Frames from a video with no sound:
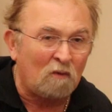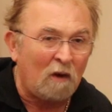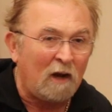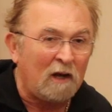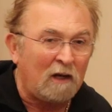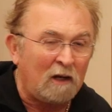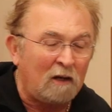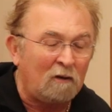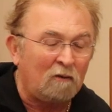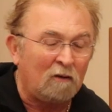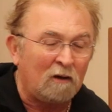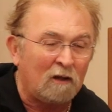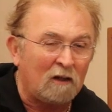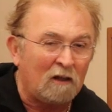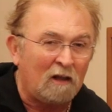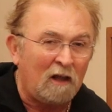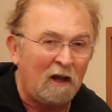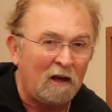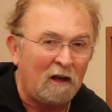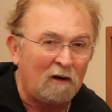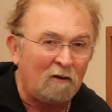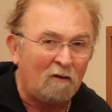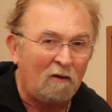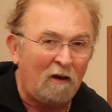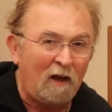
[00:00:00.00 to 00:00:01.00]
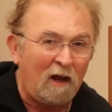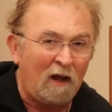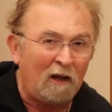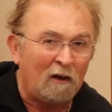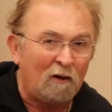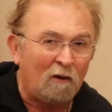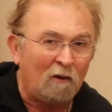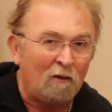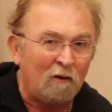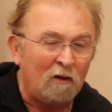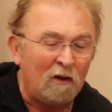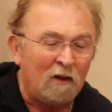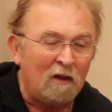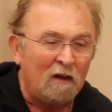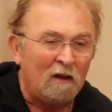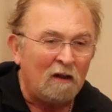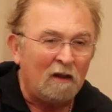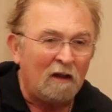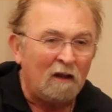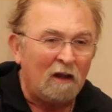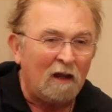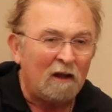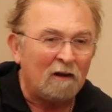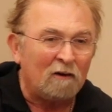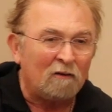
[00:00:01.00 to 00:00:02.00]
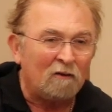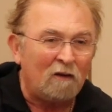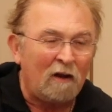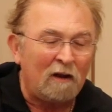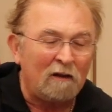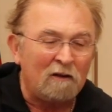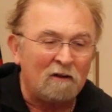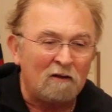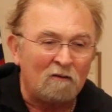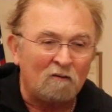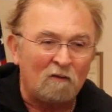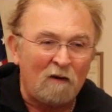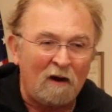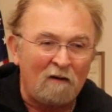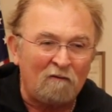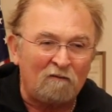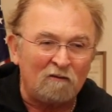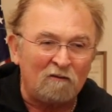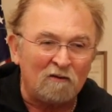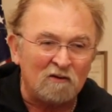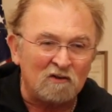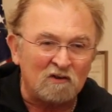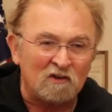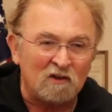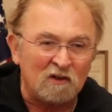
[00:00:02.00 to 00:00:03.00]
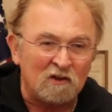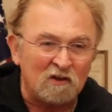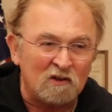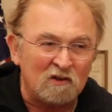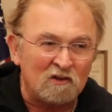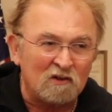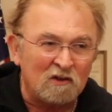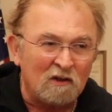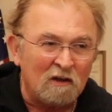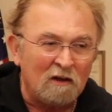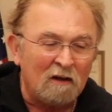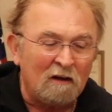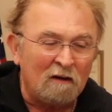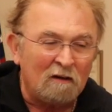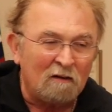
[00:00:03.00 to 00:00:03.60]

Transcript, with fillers: right here in Clyde, Ohio. And a lot of the references